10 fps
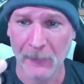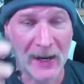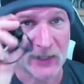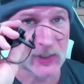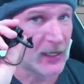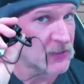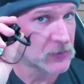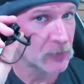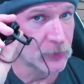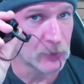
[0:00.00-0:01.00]
Actually, I
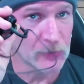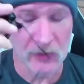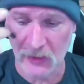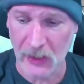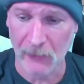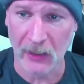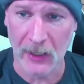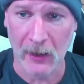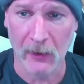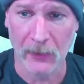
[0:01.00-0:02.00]
still use these every
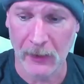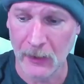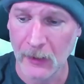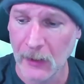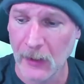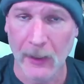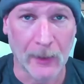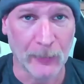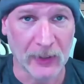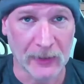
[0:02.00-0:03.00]
now and then,
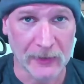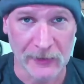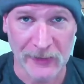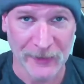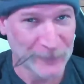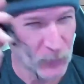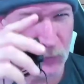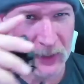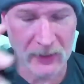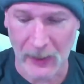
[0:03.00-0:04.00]
because
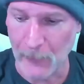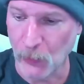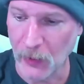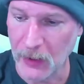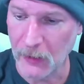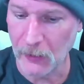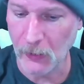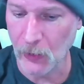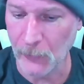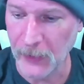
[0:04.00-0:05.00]
we'll get to that point here in a
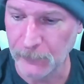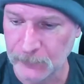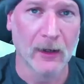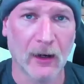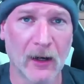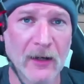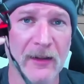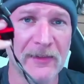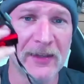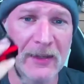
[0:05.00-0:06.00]
little bit. On
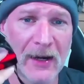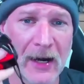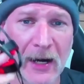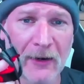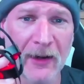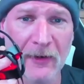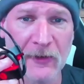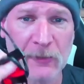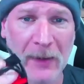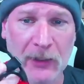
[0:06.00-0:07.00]
the higher end of
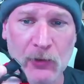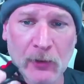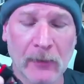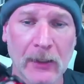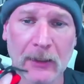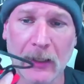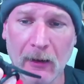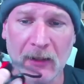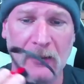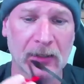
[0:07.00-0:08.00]
the spectrum,
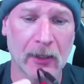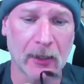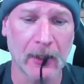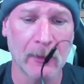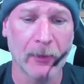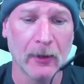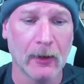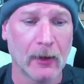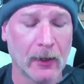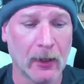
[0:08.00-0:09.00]
now at the time
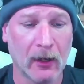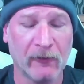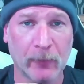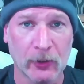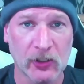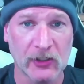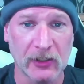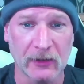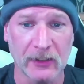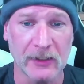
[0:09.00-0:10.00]
of
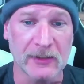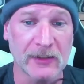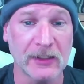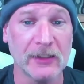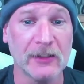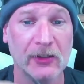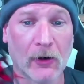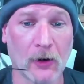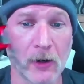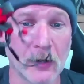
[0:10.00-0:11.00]
purchasing these
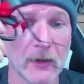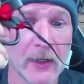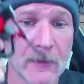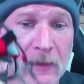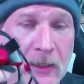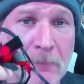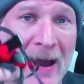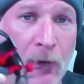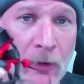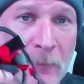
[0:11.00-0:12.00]
are the
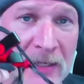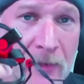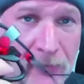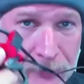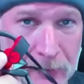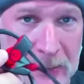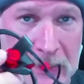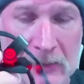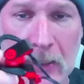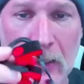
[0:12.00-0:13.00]
Powerbeat
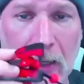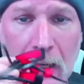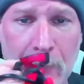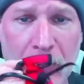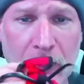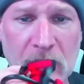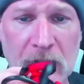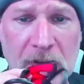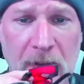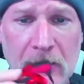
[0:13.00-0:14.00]
3s. I
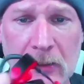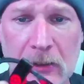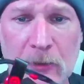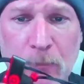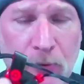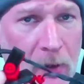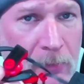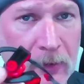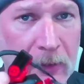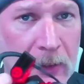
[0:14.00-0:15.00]
purchased these
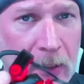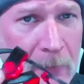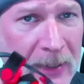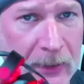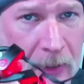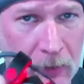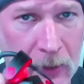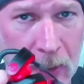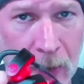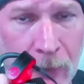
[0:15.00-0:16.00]
probably about a year
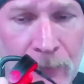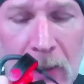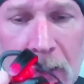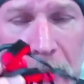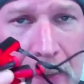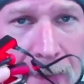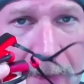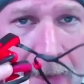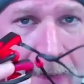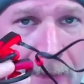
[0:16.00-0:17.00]
ago,
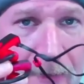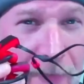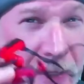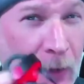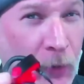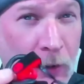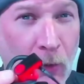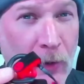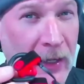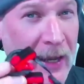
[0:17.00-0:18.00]
and they were
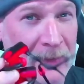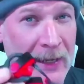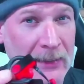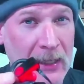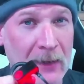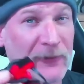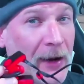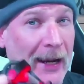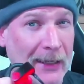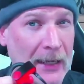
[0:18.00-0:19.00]
going at that time for
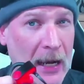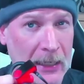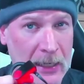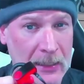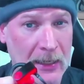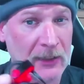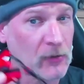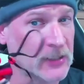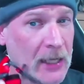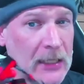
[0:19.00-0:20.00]
$89.99,
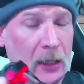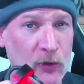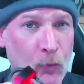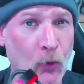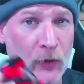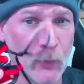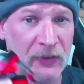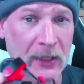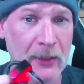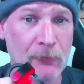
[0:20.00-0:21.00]
so $10 more than
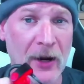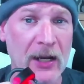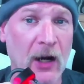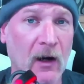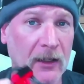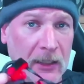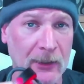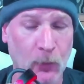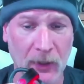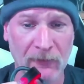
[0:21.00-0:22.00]
what the Raycon
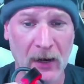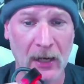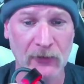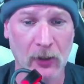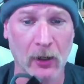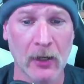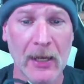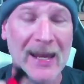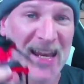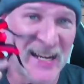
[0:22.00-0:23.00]
E25s are.
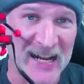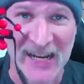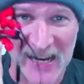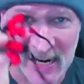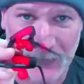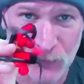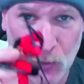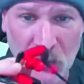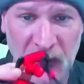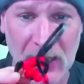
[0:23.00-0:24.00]
And I have
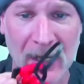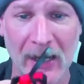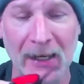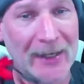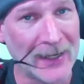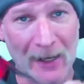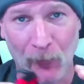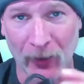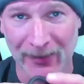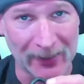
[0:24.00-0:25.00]
to say,
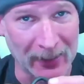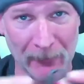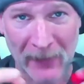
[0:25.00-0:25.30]
once again, I'm